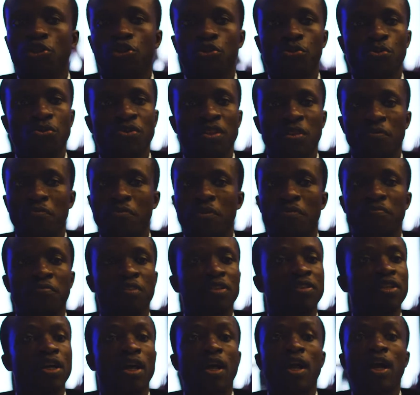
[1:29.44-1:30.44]
choose a
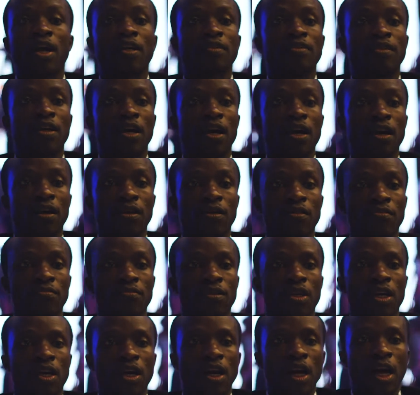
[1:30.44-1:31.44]
favorite character
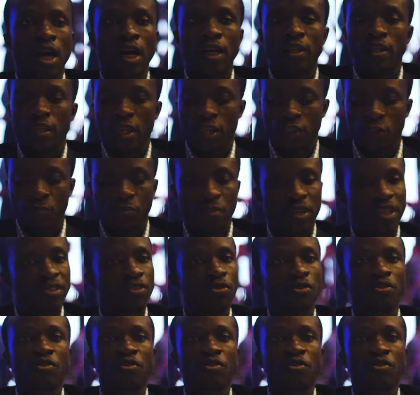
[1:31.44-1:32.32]
and express